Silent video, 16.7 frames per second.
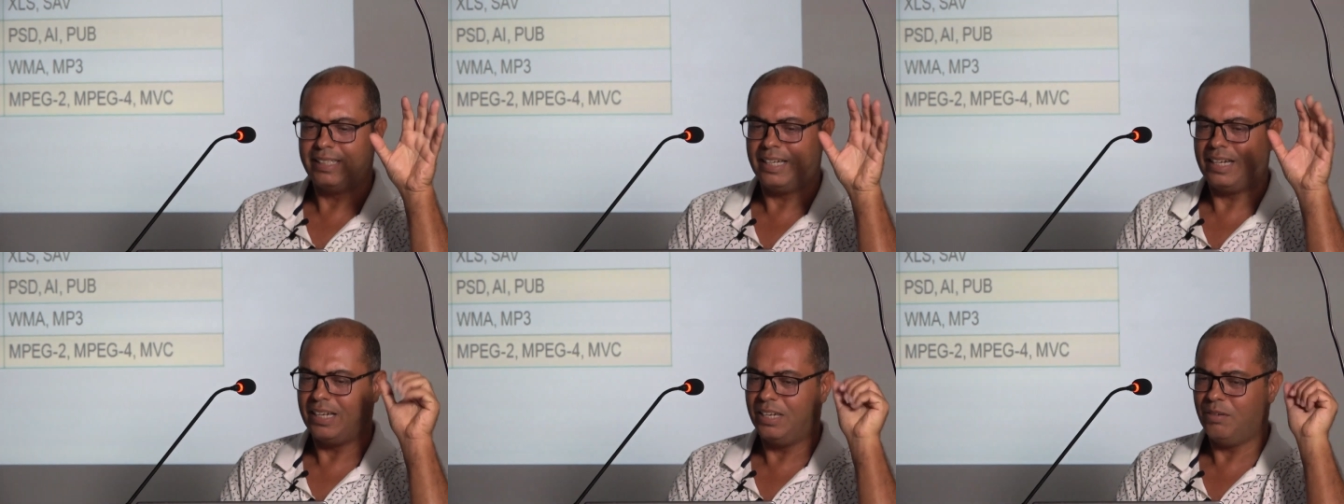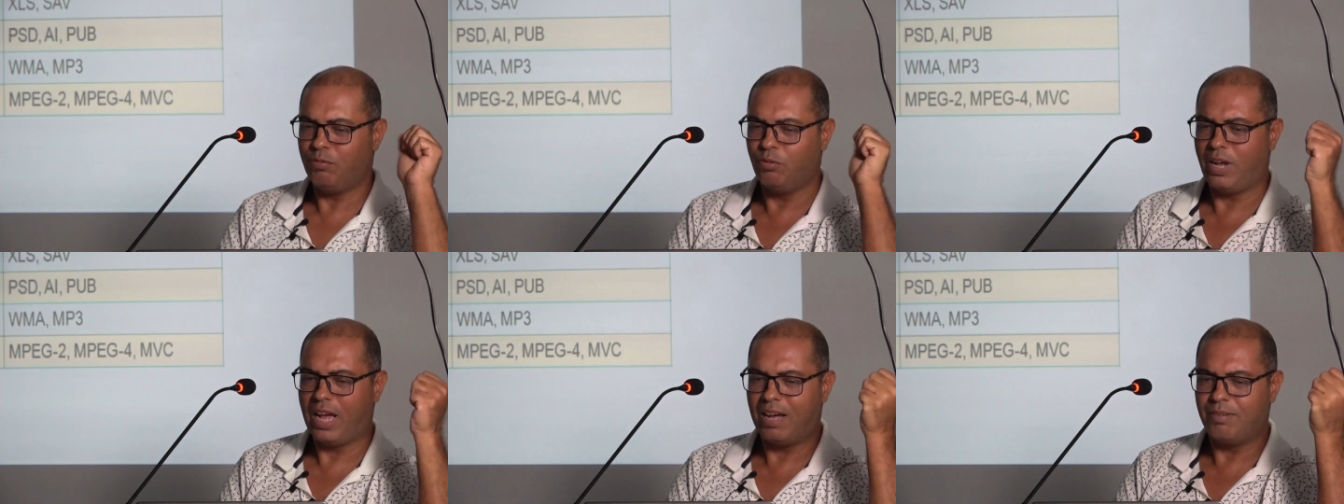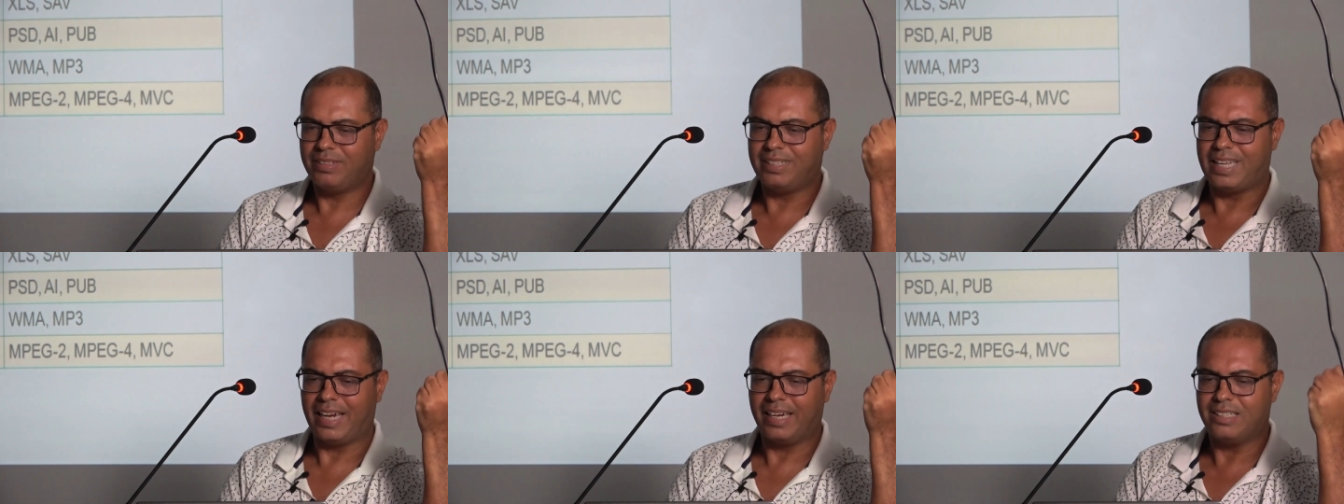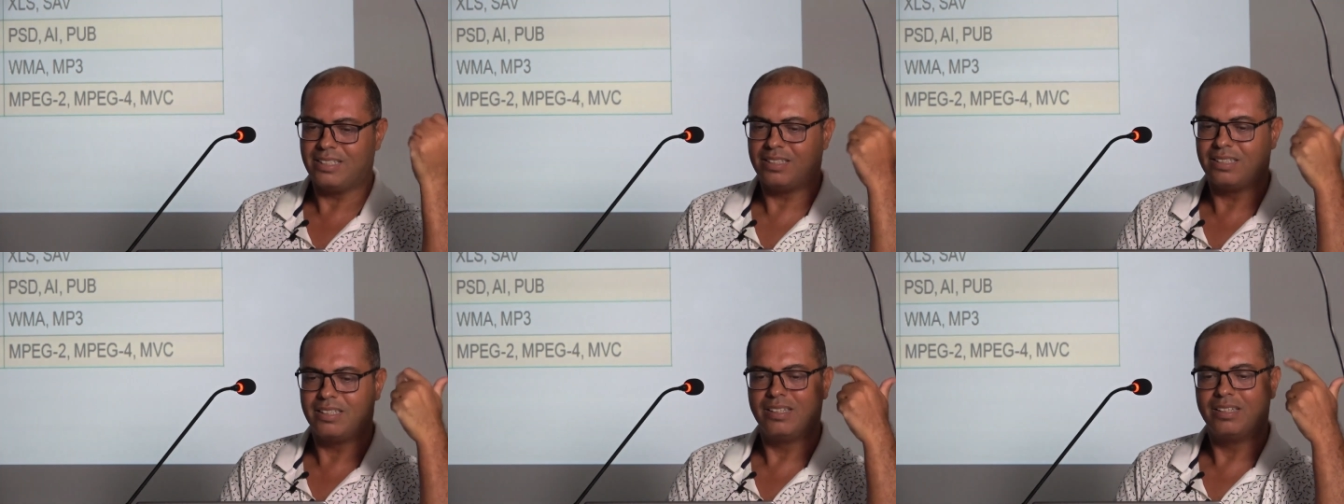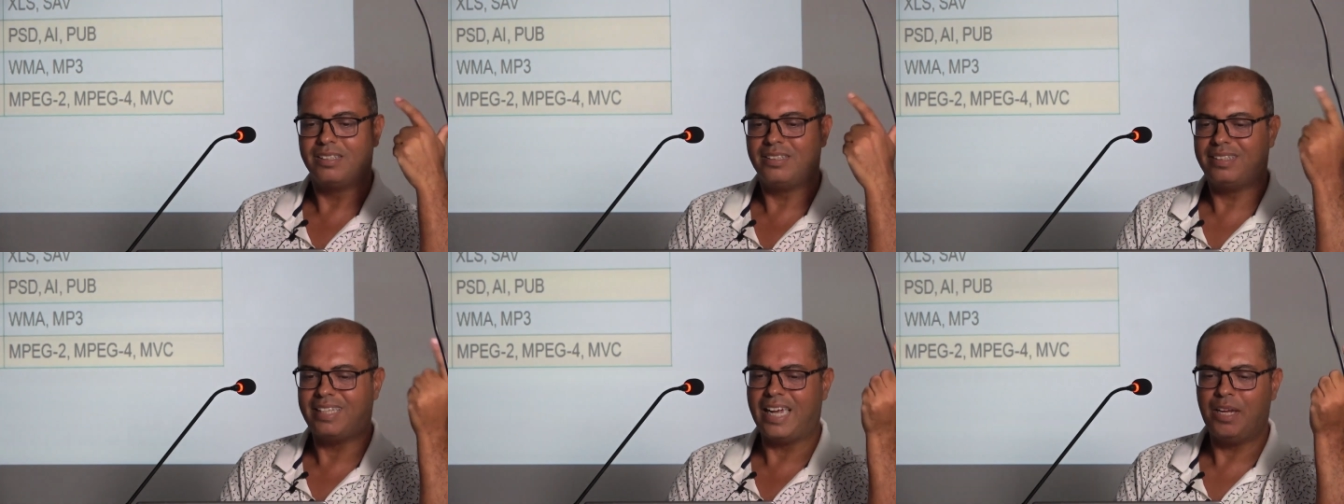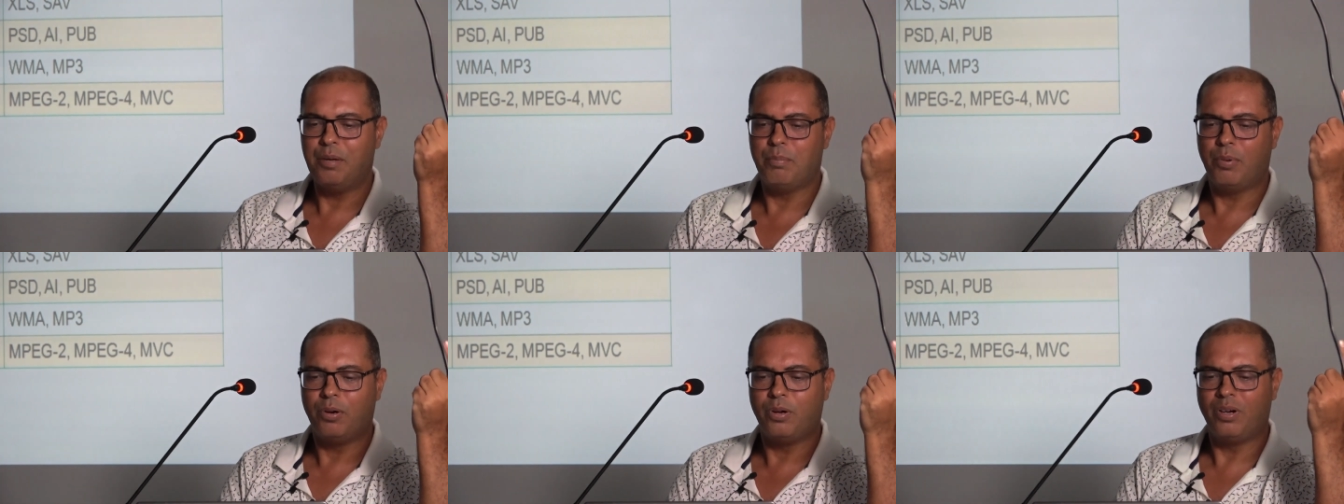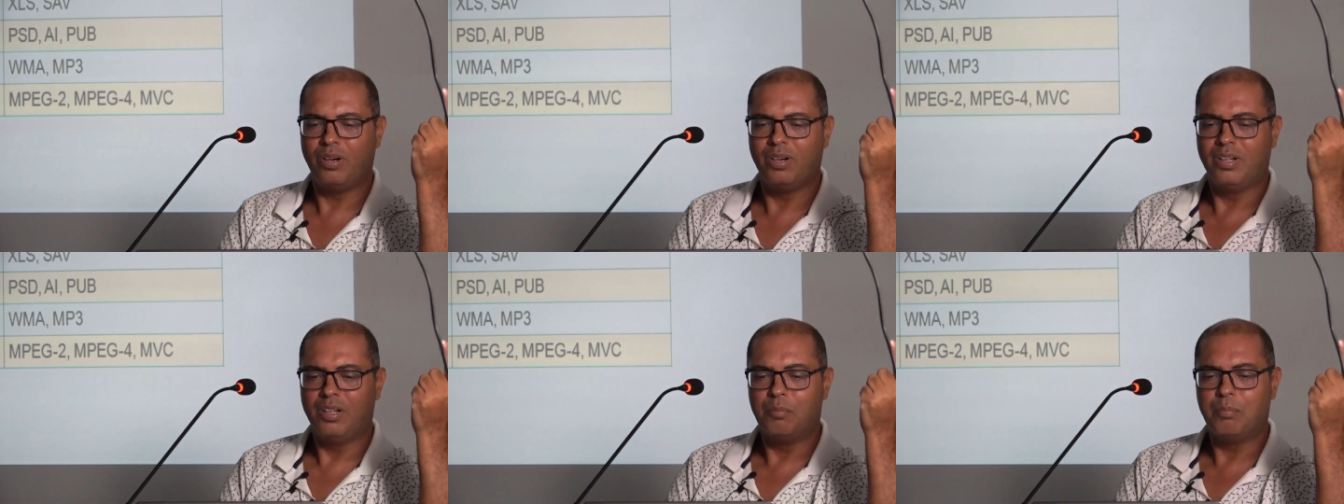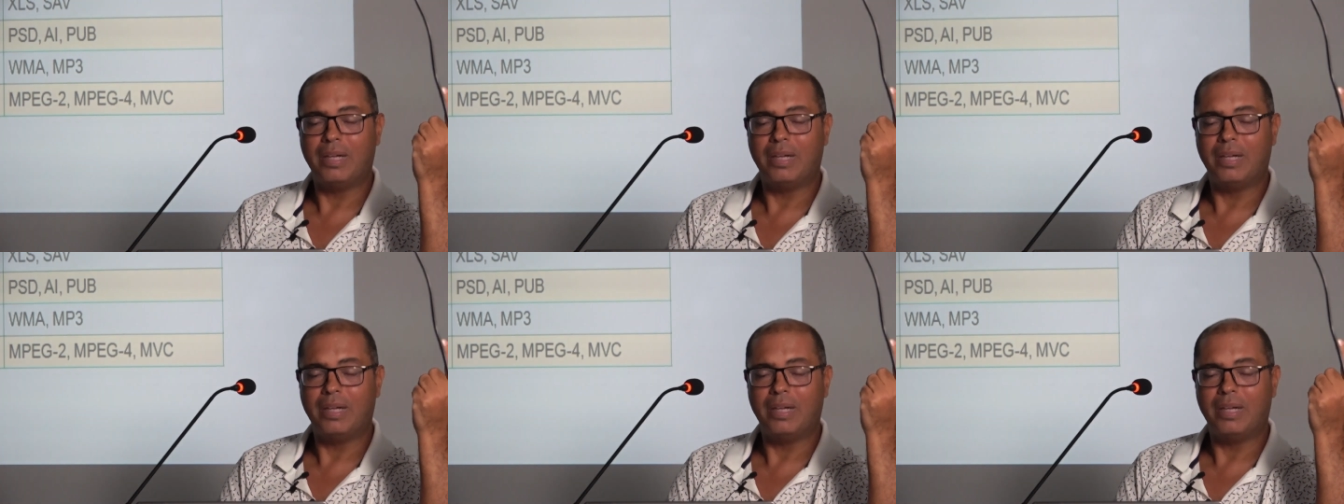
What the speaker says: data. If we have text, table,